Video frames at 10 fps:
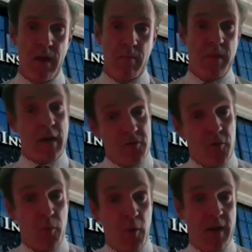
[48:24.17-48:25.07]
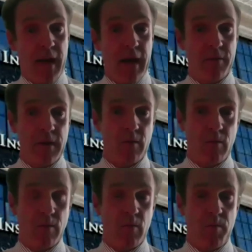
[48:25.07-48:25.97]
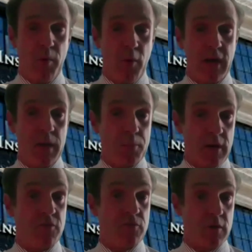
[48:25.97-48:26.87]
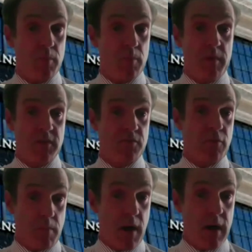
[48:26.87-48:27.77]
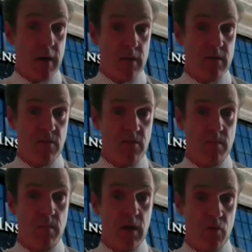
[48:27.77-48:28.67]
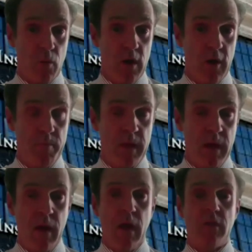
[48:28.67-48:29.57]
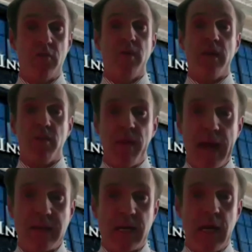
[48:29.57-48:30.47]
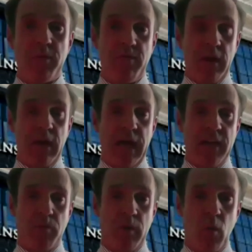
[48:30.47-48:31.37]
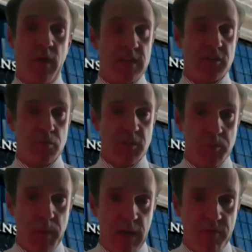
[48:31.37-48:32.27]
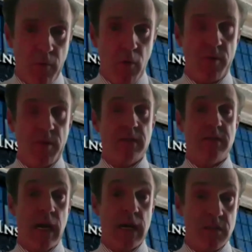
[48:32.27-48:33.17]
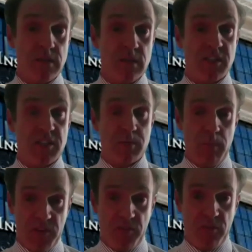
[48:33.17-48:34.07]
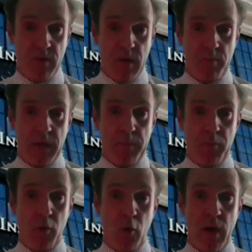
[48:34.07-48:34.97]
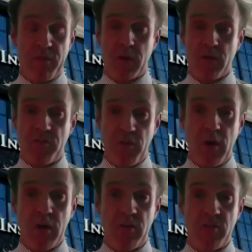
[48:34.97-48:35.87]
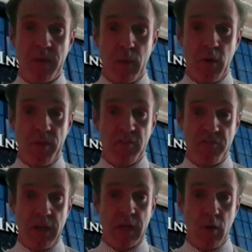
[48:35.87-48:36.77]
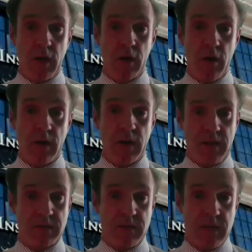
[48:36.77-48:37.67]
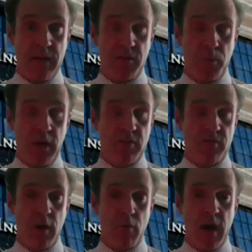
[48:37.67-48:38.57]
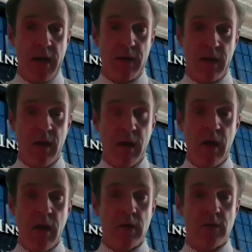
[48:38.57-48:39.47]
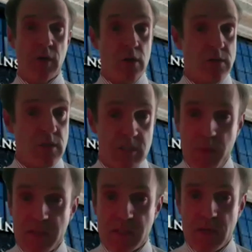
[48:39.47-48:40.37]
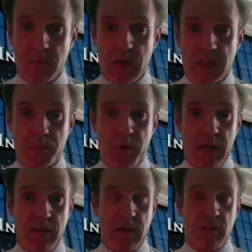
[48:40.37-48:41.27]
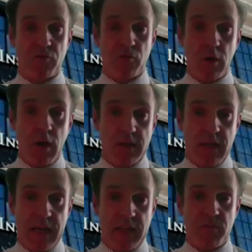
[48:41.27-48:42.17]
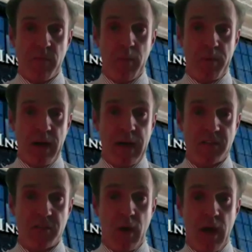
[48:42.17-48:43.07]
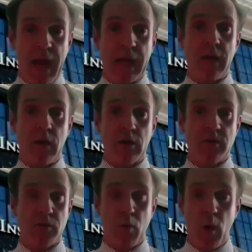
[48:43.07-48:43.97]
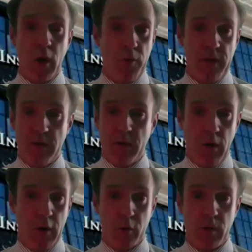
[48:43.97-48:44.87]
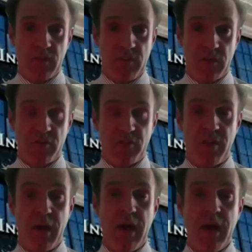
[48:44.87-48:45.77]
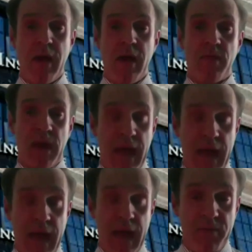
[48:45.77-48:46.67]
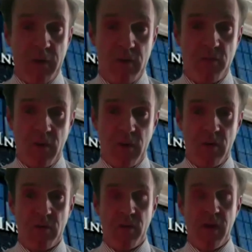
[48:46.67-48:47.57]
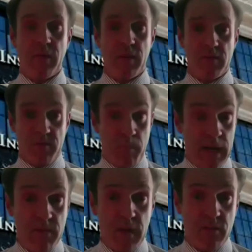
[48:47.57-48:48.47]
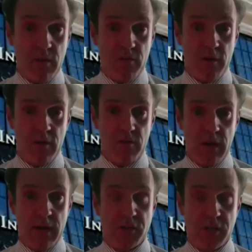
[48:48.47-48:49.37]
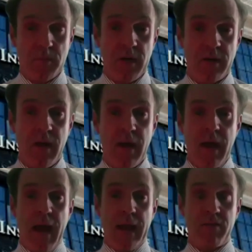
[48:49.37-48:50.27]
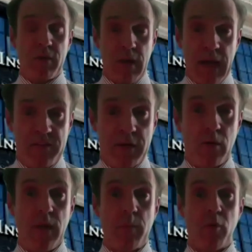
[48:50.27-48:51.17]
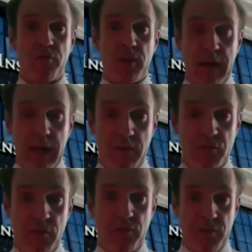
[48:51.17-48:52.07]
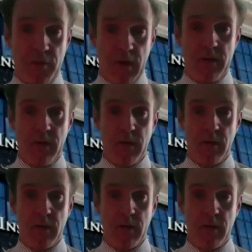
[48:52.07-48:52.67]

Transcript: But then I also point out that Burke had a pretty strong commitment to free markets as well. So I think that type of engagement, one that's respectful, that doesn't dismiss people who have concerns about what they see going on, I think Dan's point is very right here. Don't dismiss them as being these troglodytes from the past who are hanging on to a world that no longer exists. They have concerns. Many of these concerns are legitimate. And if classical liberals are interested,